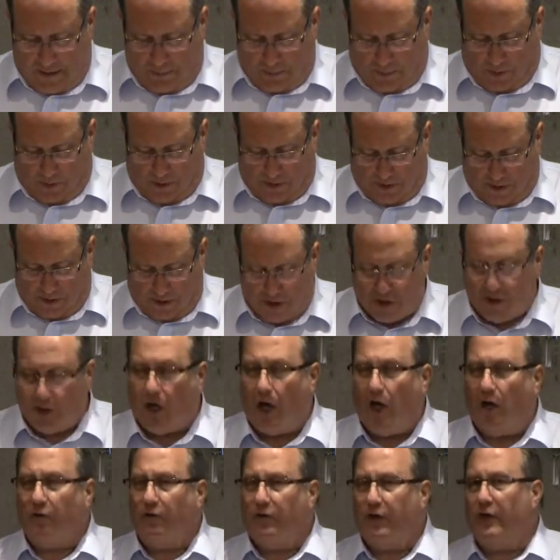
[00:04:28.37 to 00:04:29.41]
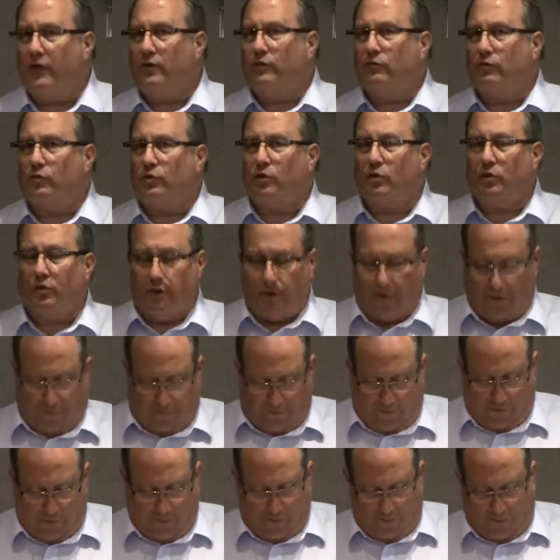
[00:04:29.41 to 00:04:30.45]
But uh, Saul didn't rule in the
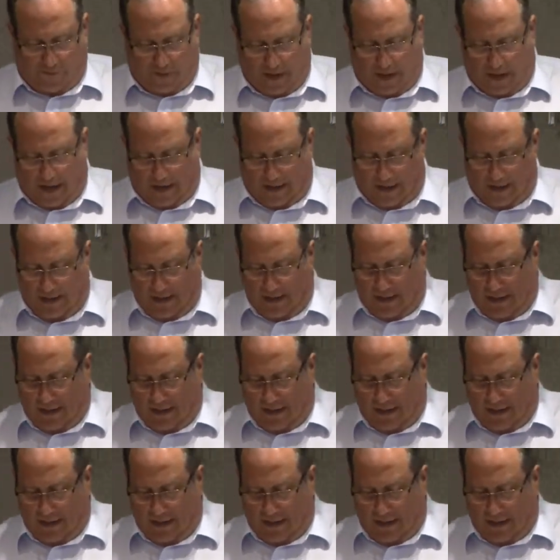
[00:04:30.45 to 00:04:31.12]
fear of God.